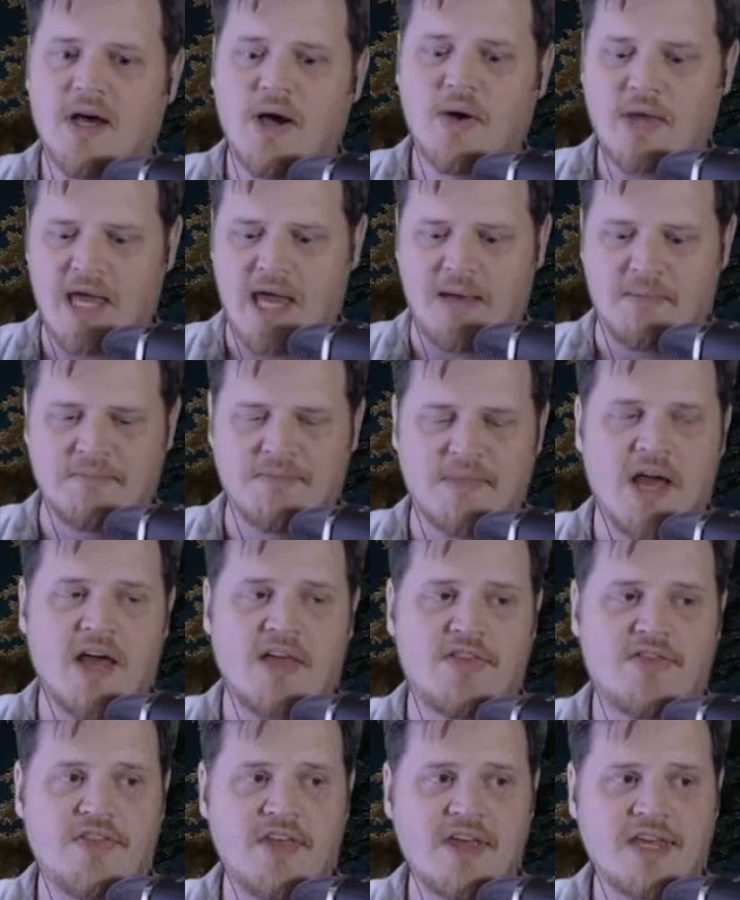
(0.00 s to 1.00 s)
Okay,
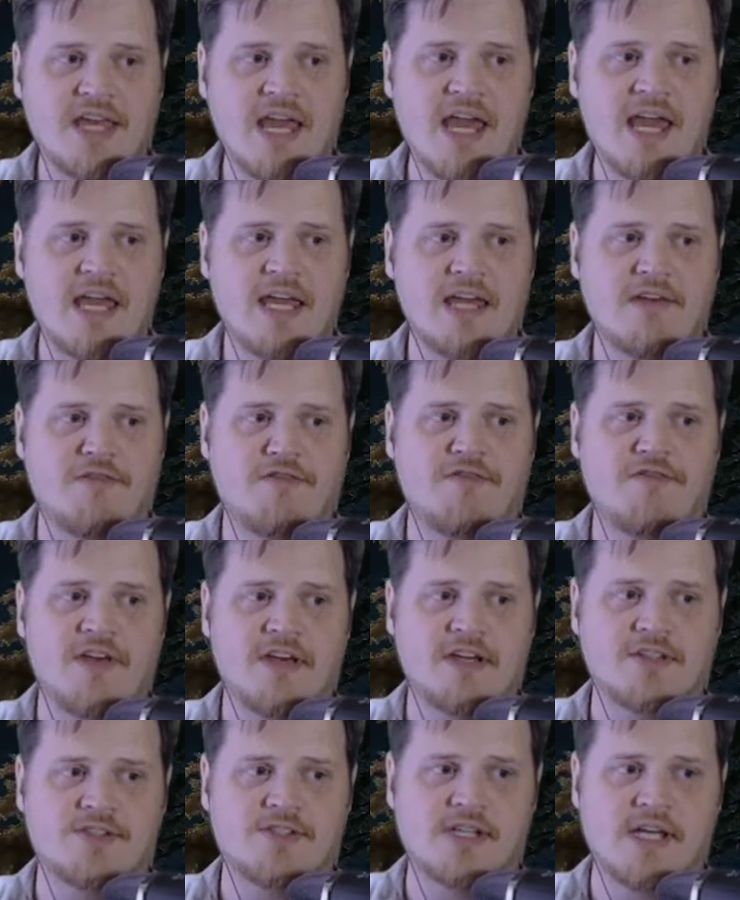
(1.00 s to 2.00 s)
I think a
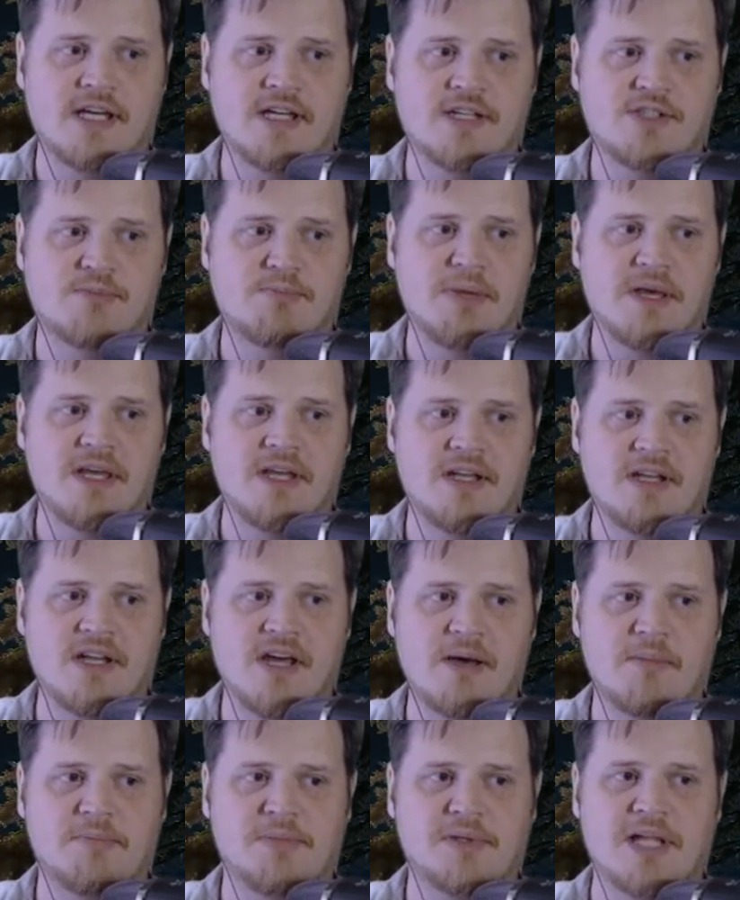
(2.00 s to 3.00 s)
fix has been
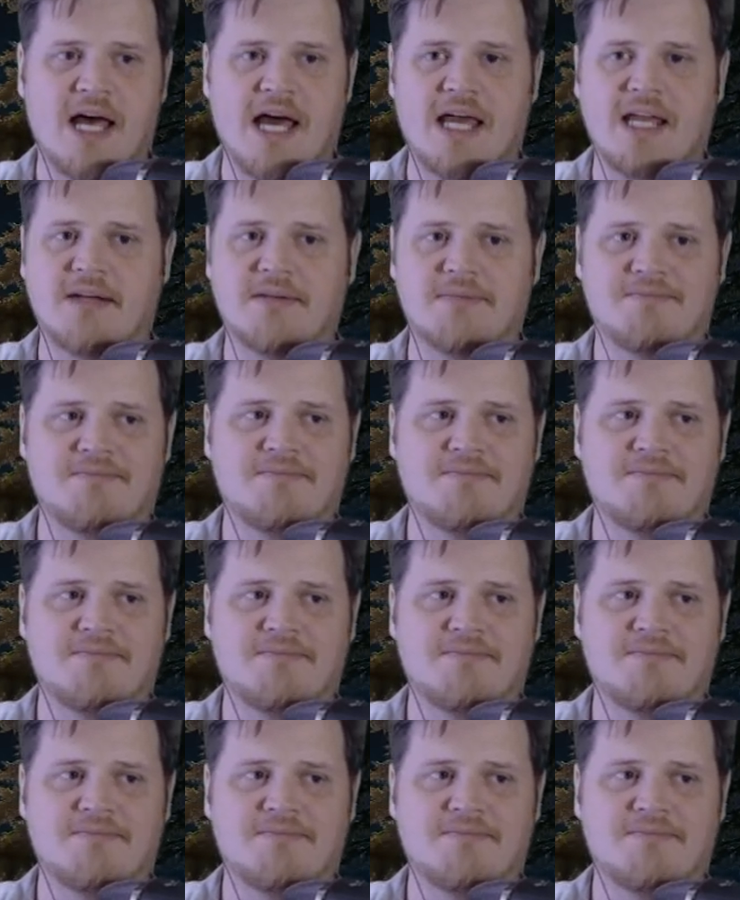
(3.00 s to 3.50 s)
applied.